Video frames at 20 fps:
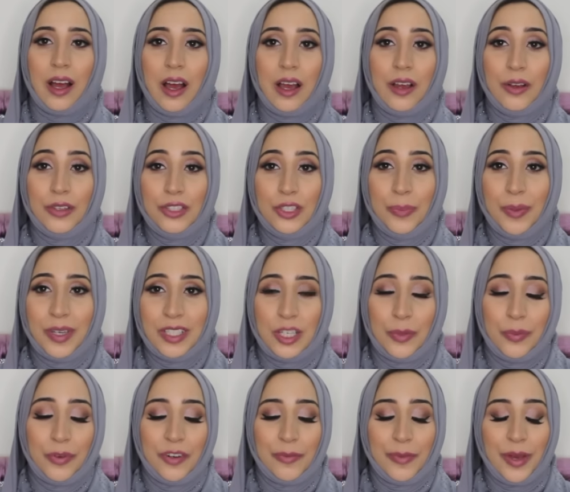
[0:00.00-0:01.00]
I also picked
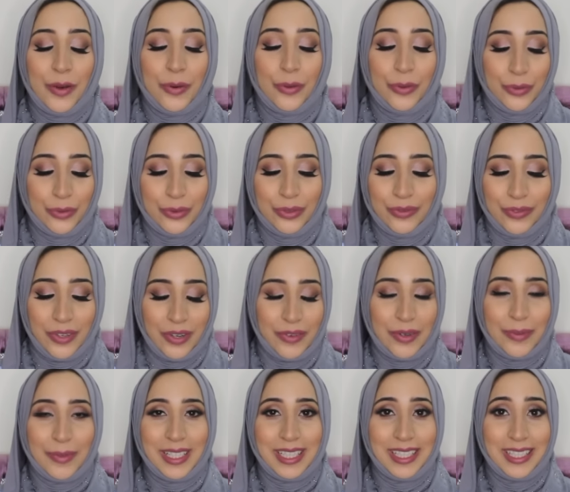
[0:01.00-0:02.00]
up one of my old
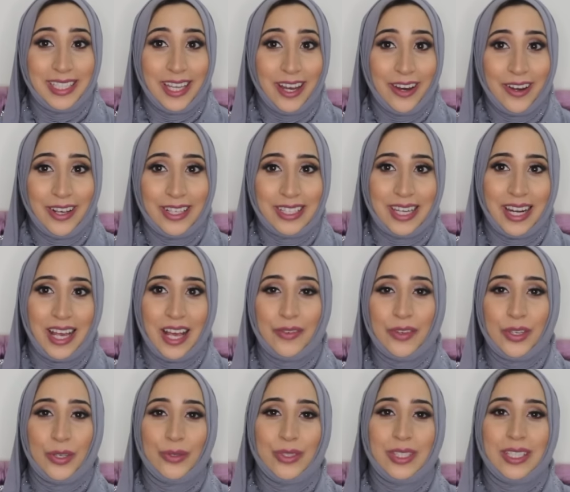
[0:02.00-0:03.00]
favorite mascaras that I
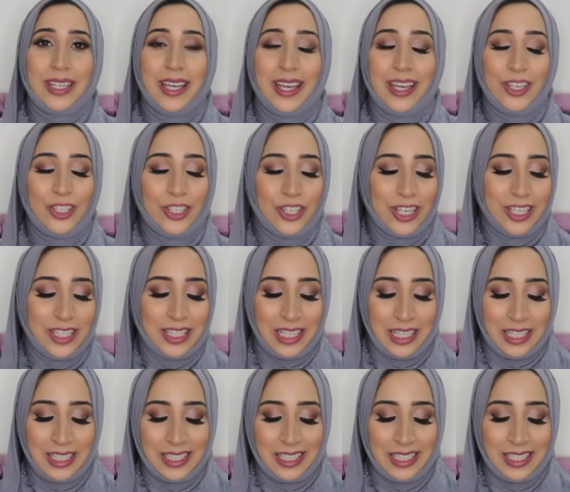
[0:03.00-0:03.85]
haven't used in ages.